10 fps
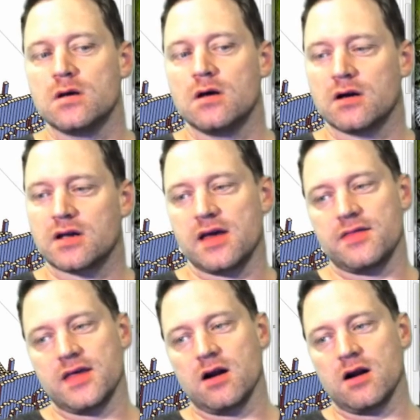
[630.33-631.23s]
Okay,
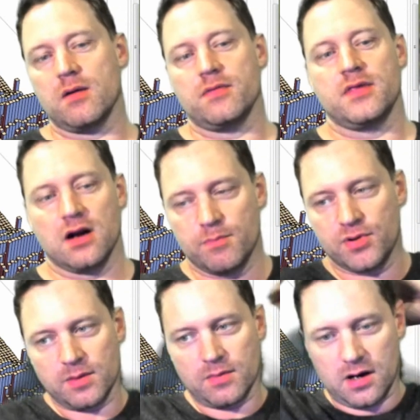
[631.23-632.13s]
there, my, there I'm
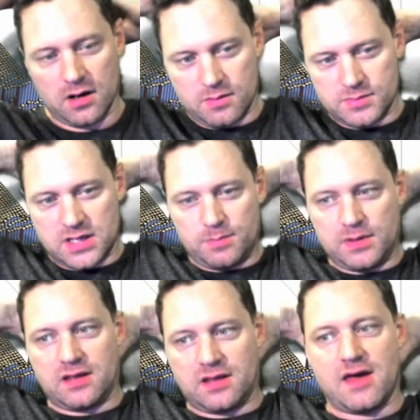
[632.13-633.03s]
putting my arms up
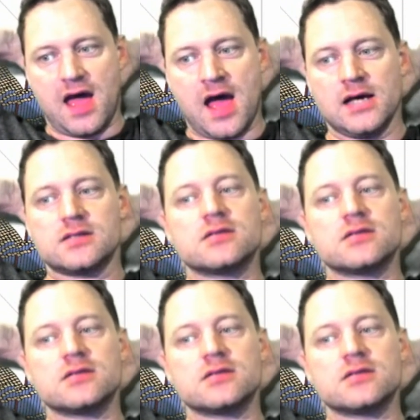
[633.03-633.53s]
like that.